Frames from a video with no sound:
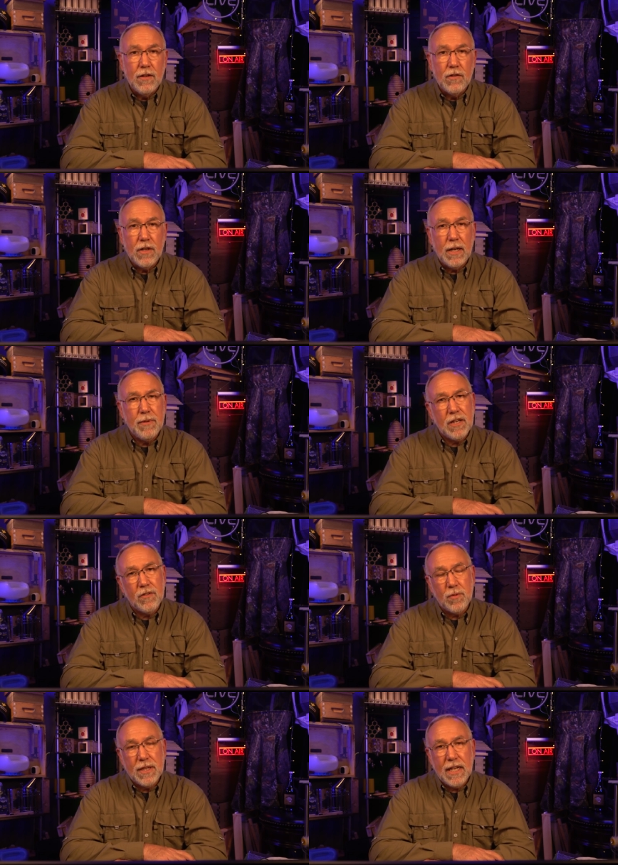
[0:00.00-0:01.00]
So now
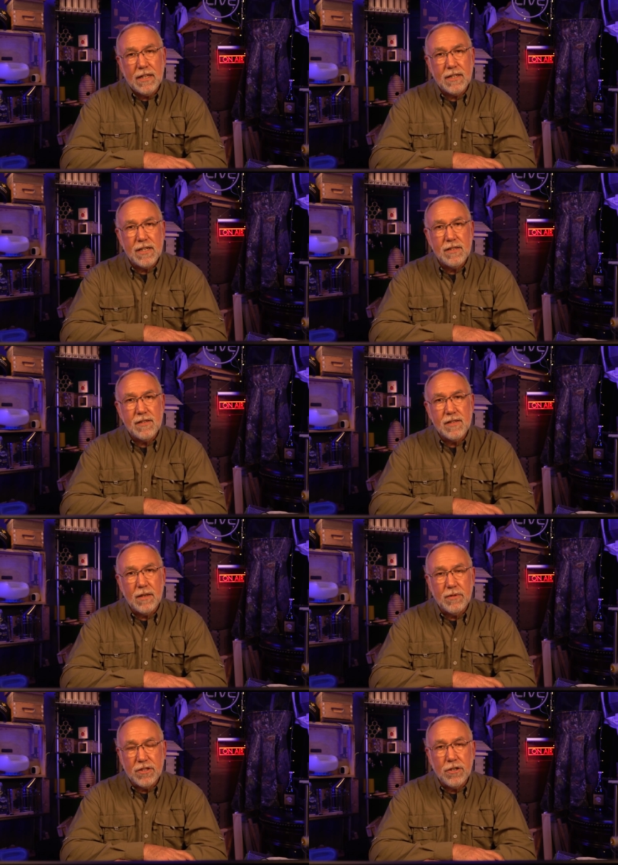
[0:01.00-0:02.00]
because what that does is they
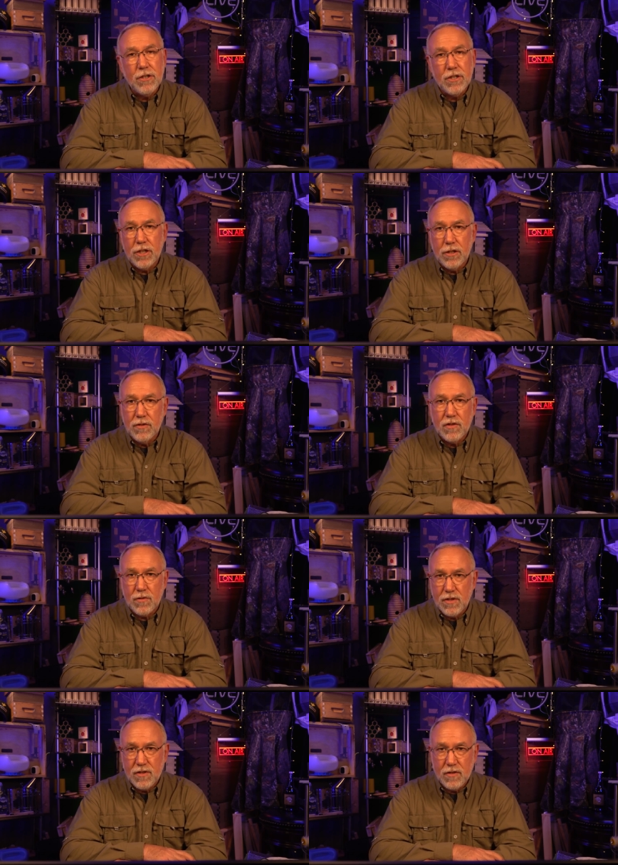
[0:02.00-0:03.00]
return to known
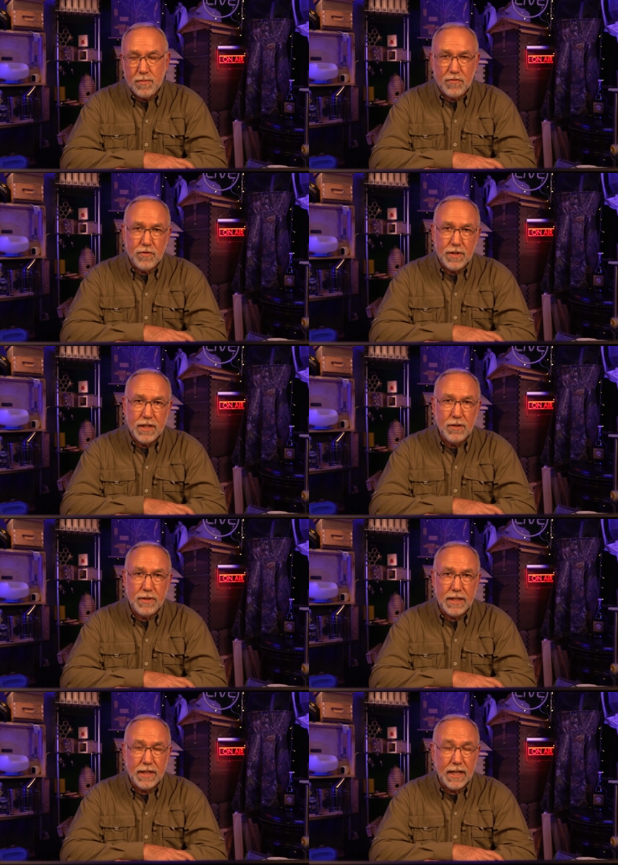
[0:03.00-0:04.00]
sources before they do
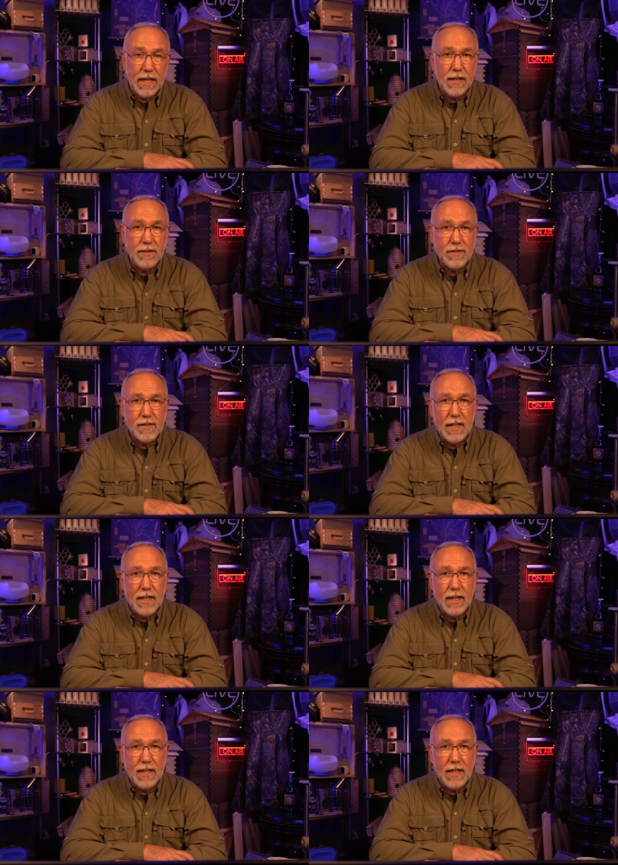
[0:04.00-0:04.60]
anything else.